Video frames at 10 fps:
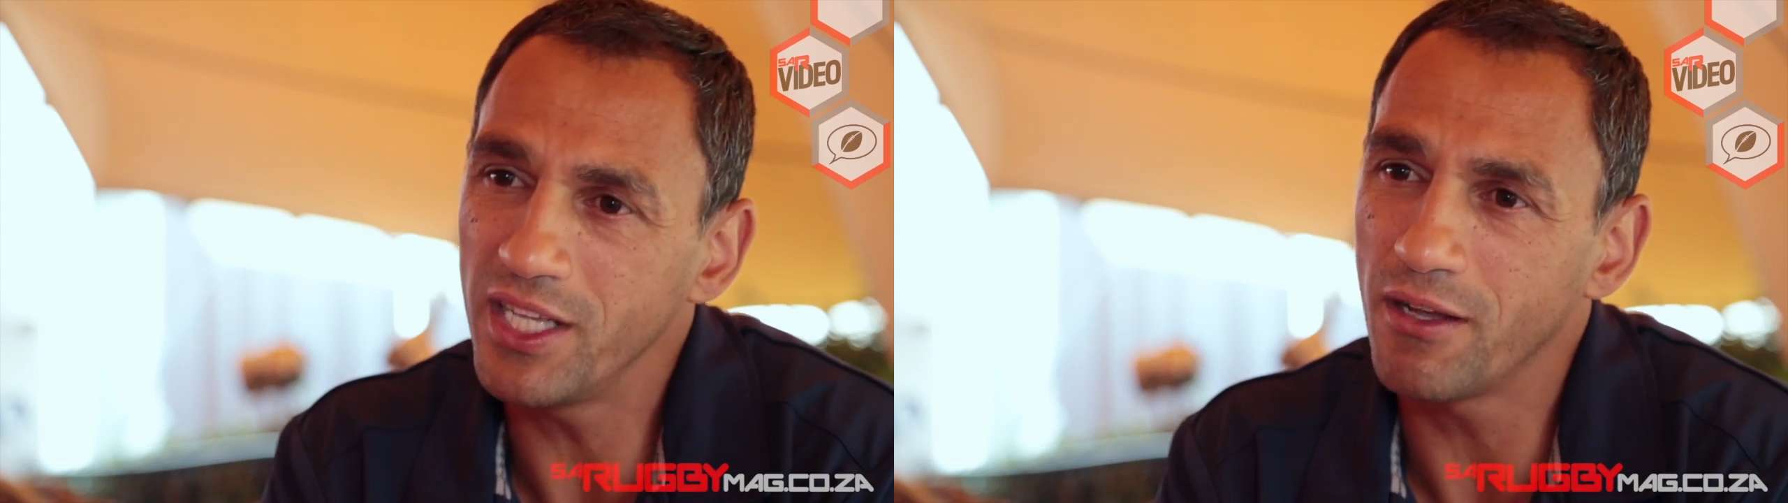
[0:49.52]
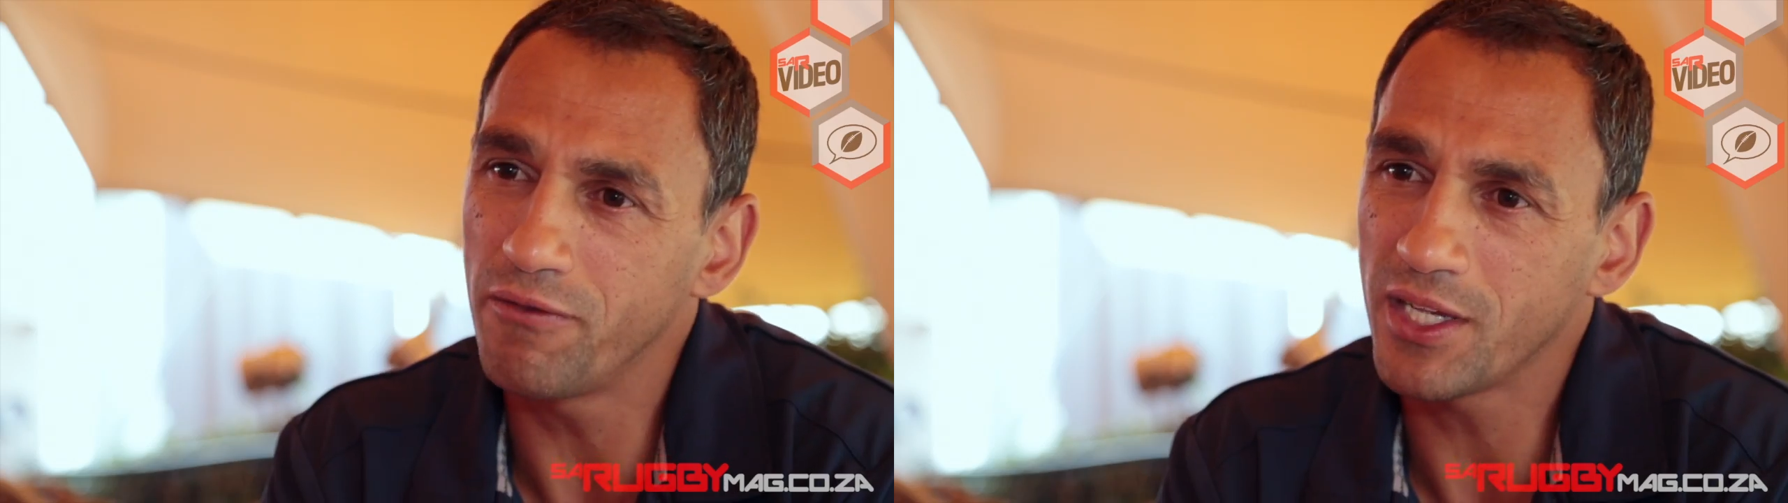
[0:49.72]

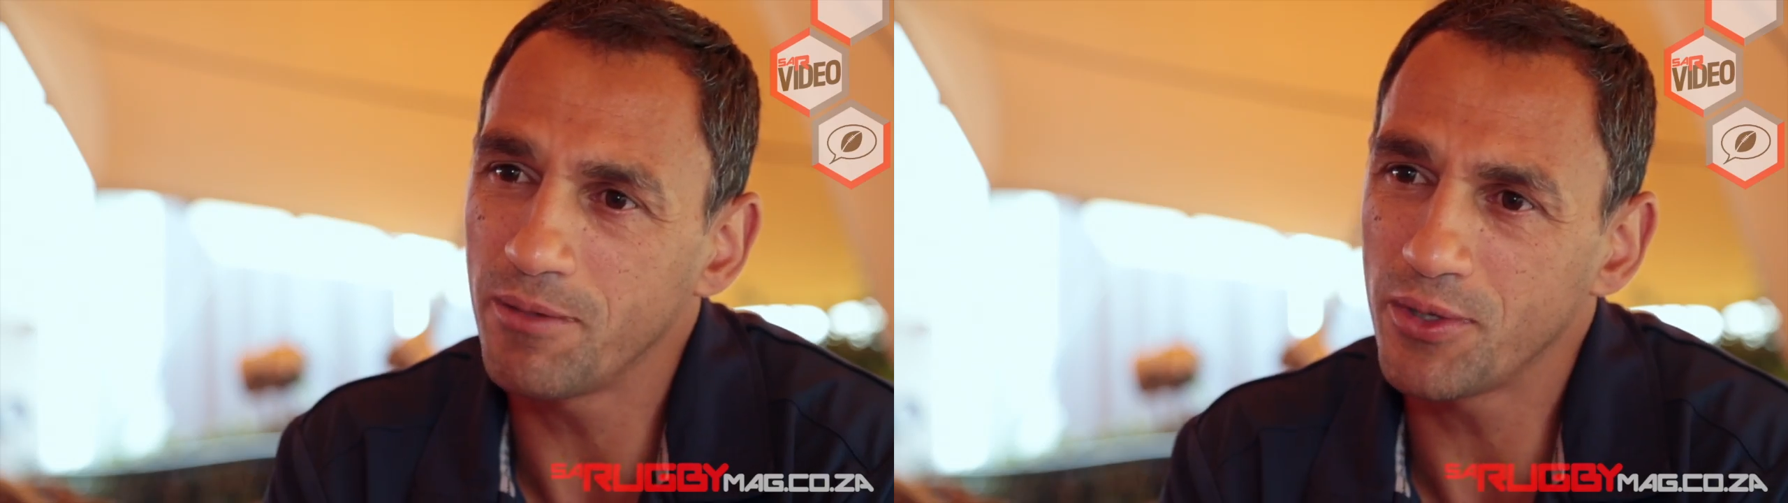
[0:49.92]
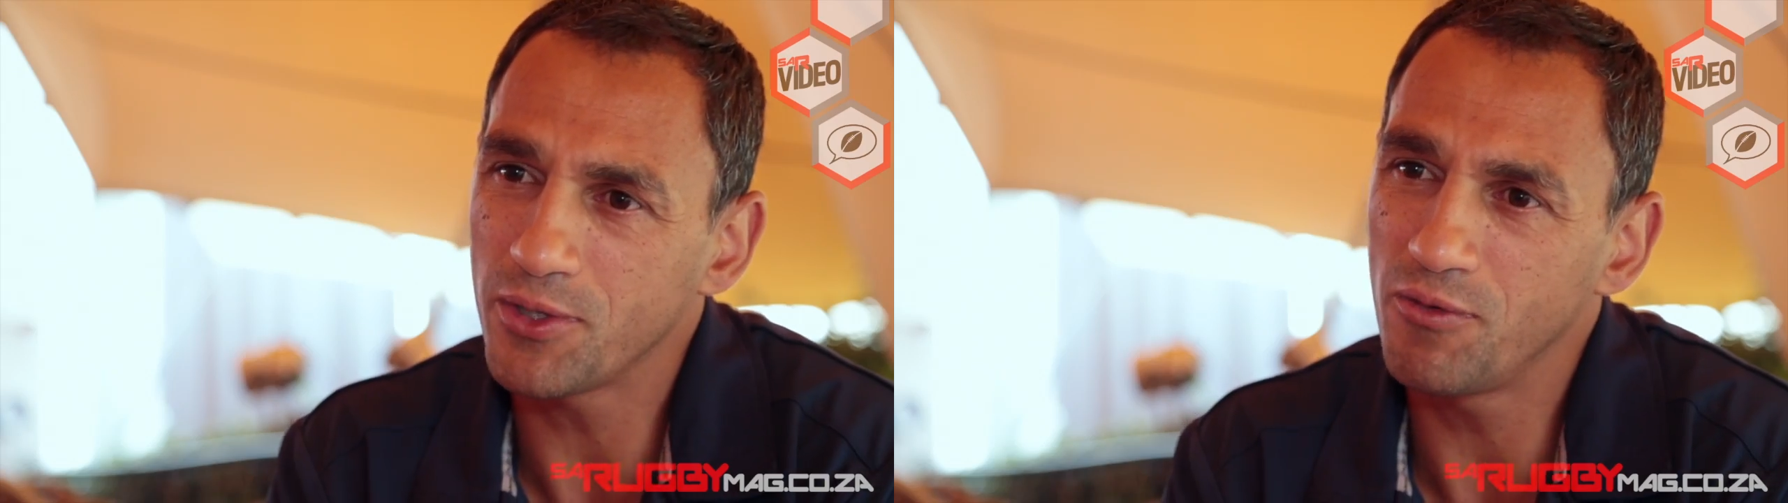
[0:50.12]
very
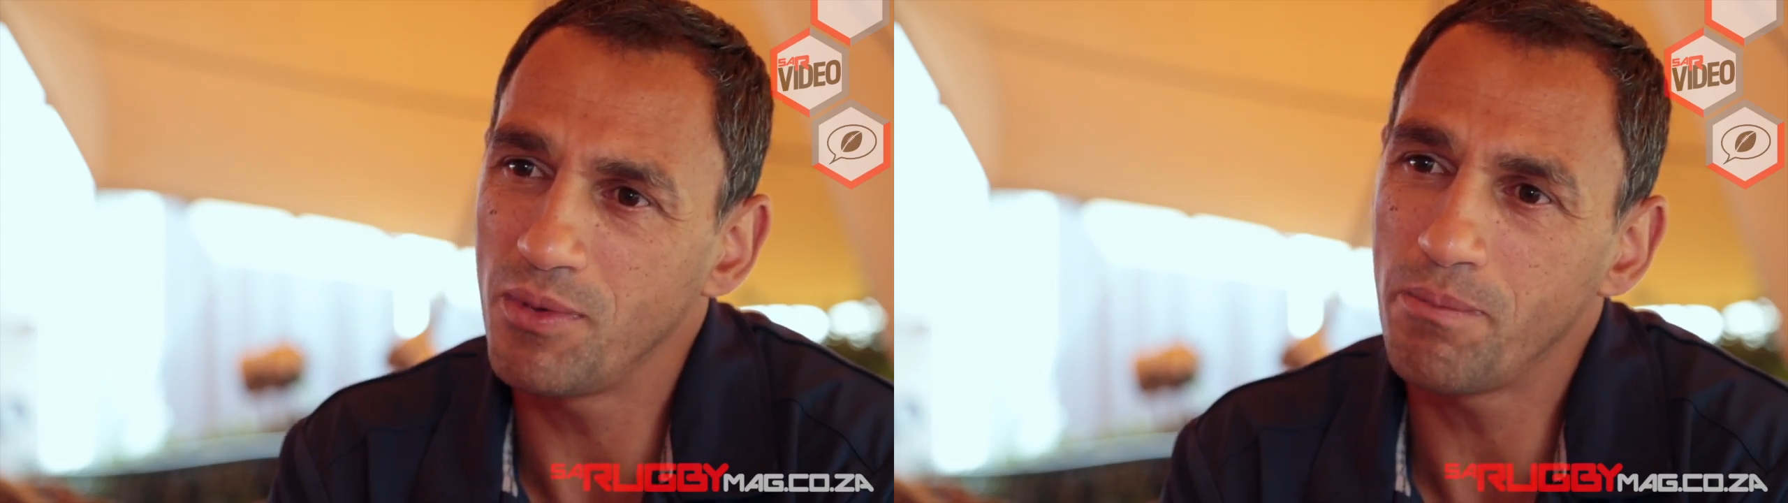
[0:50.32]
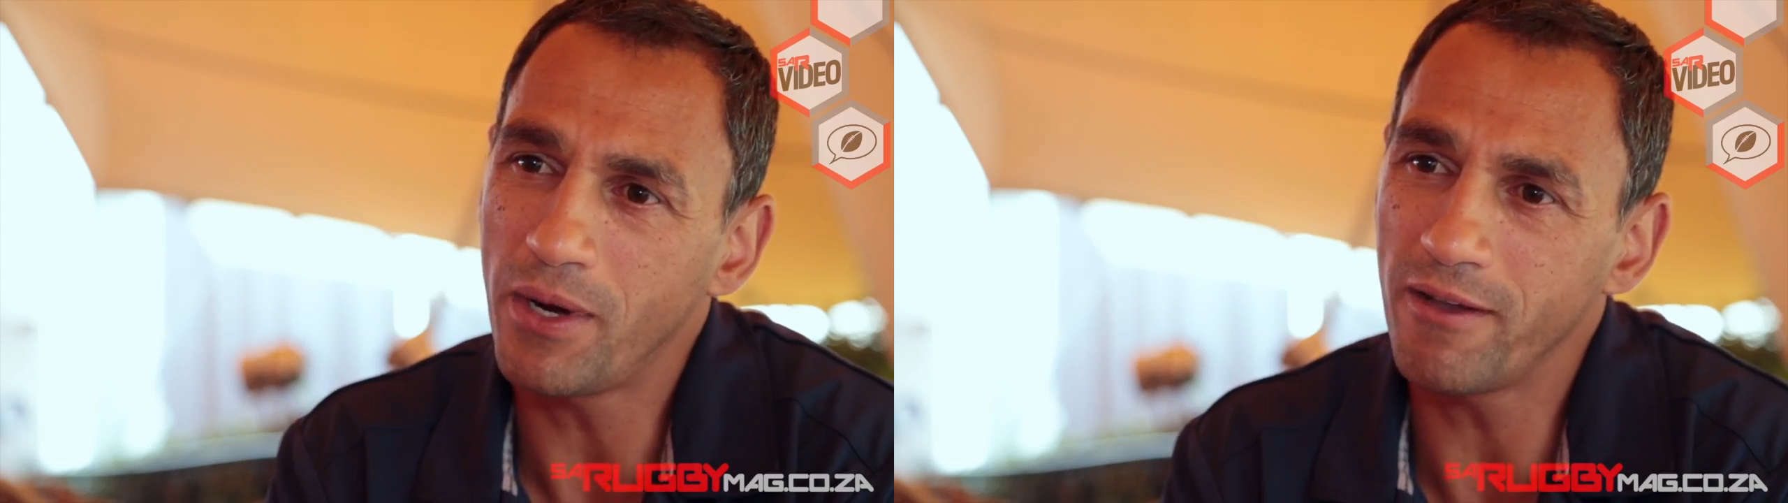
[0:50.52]
difficult because
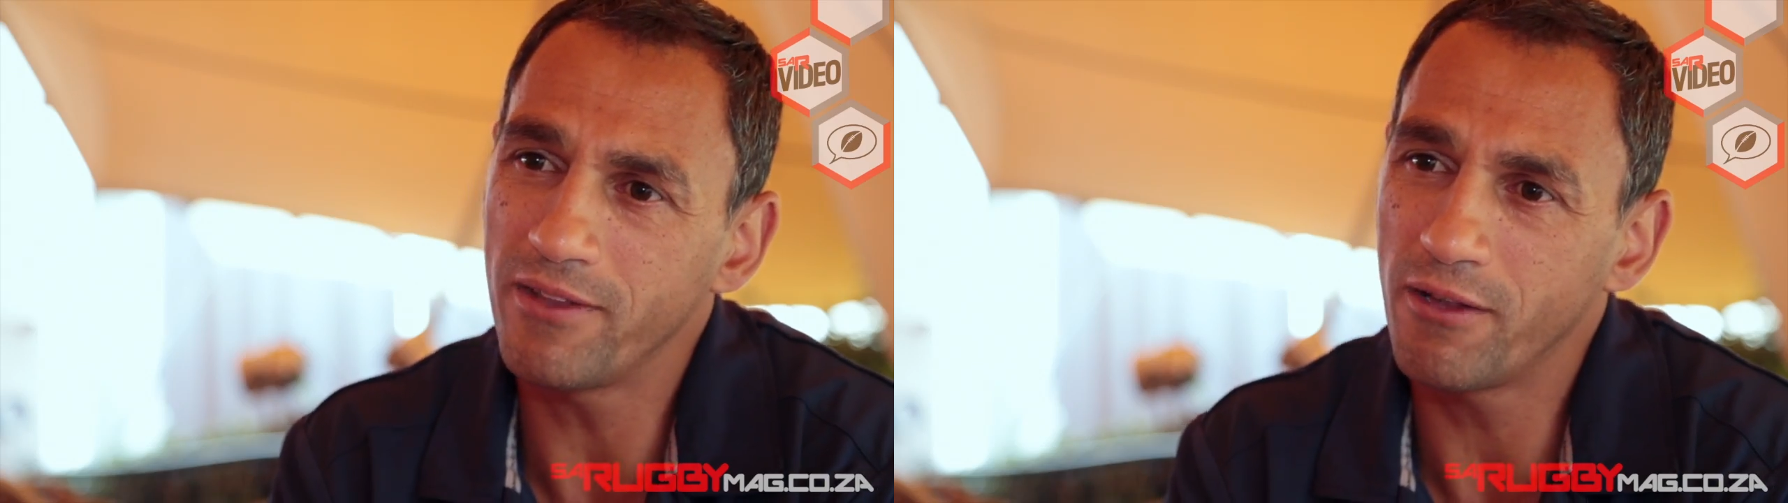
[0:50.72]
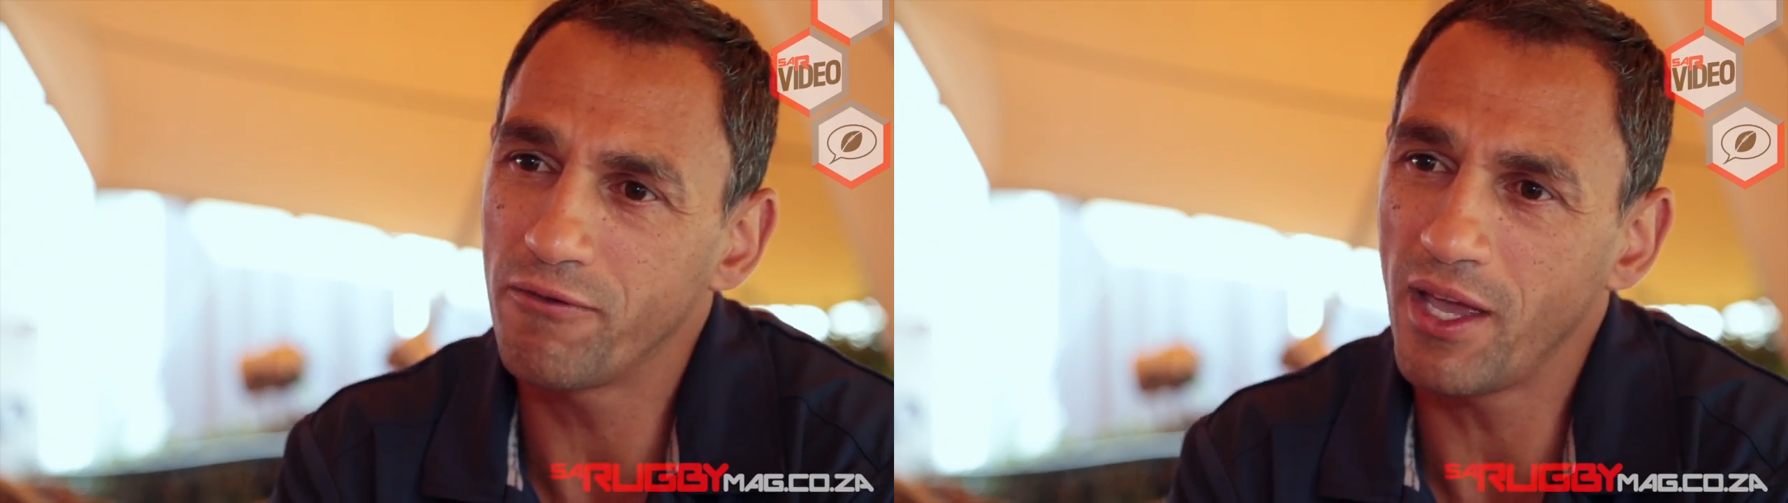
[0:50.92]
you've been part
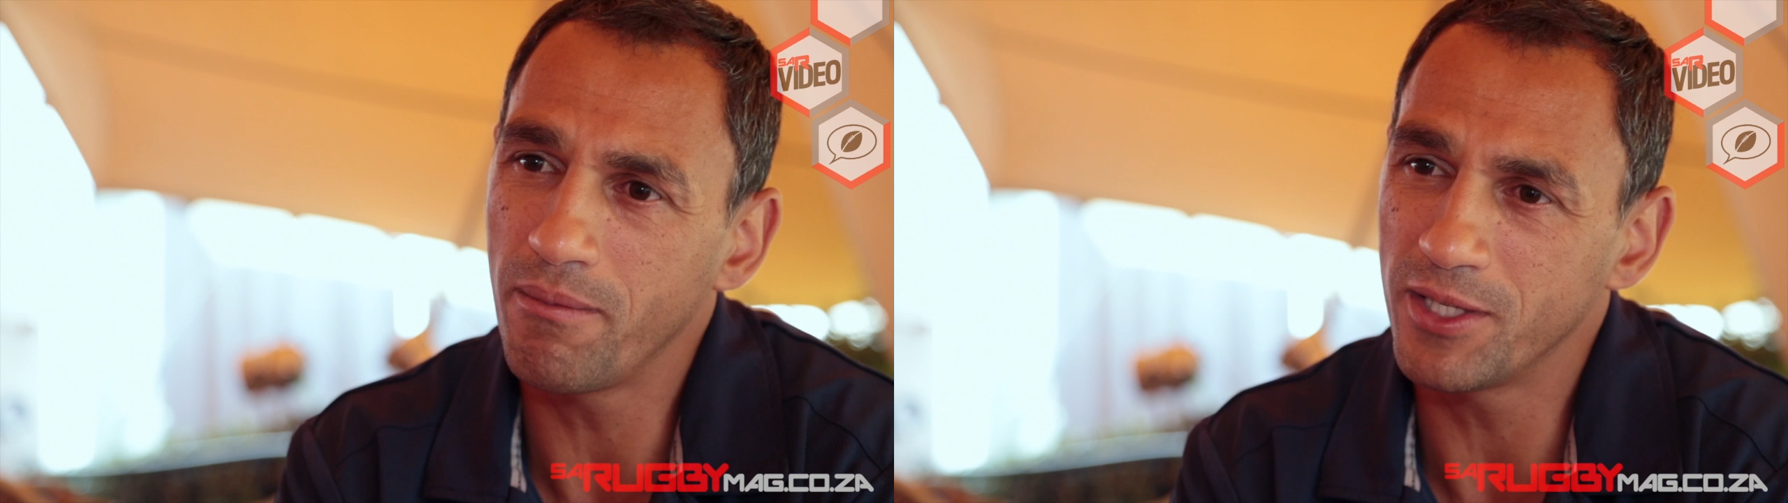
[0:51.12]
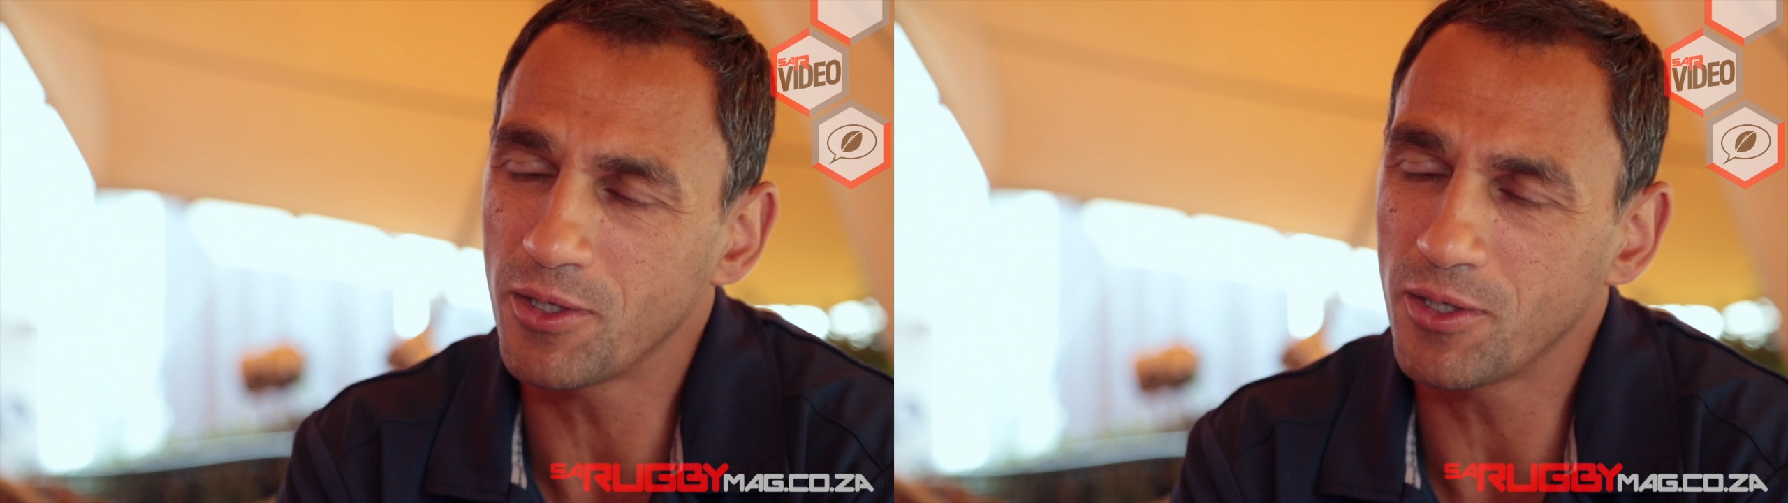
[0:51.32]
of that family.